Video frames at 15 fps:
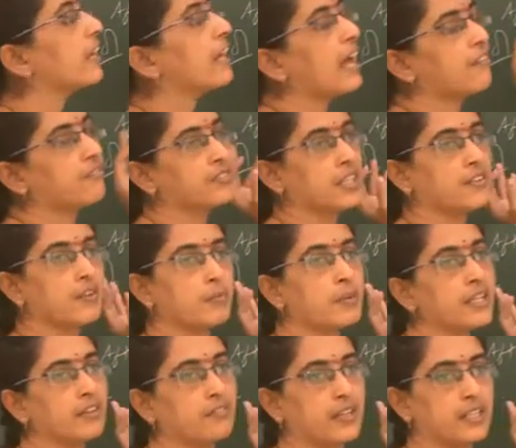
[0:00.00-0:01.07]
and after will be
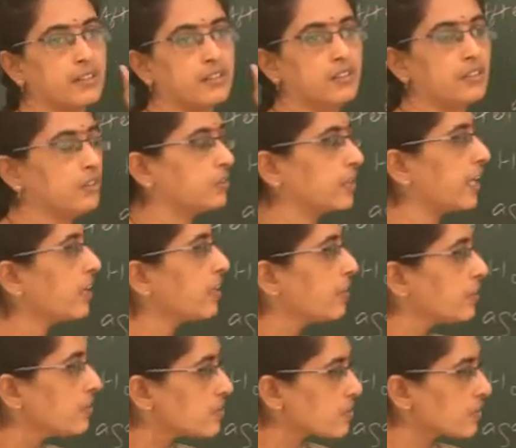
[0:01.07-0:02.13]
given. Okay.
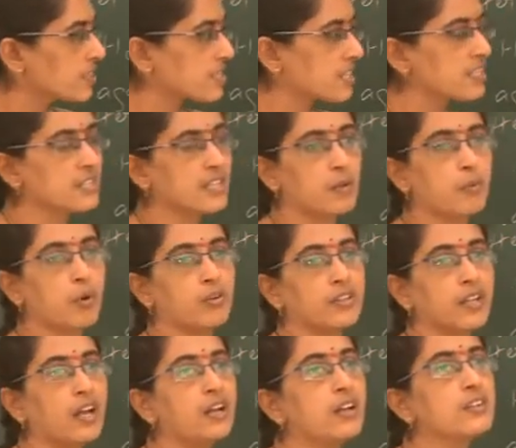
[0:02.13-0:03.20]
So this is about
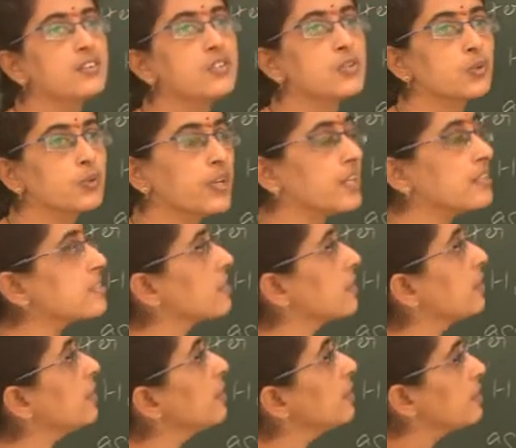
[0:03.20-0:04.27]
the students'
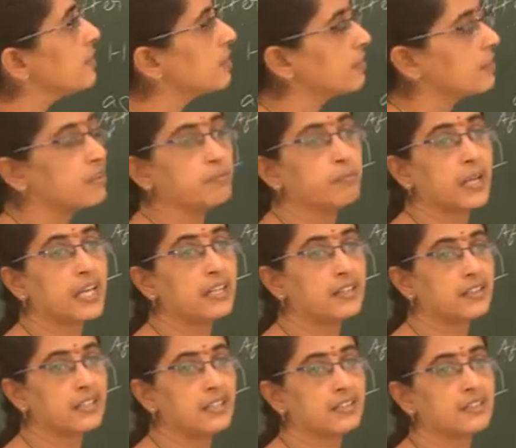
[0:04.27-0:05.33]

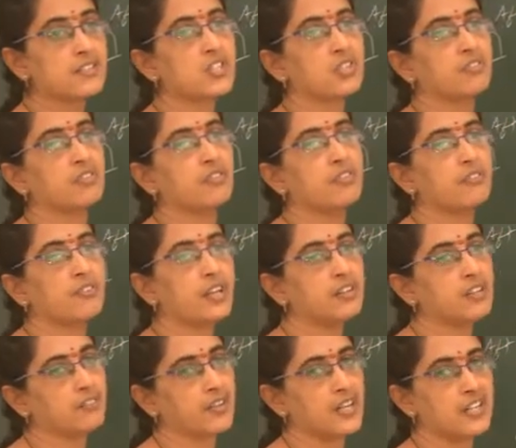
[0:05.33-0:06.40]
paired t-test for
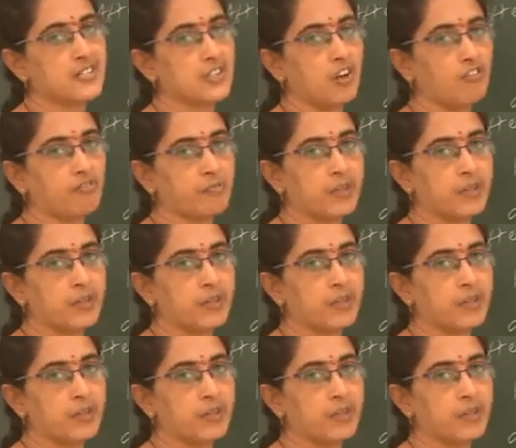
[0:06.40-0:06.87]
difference of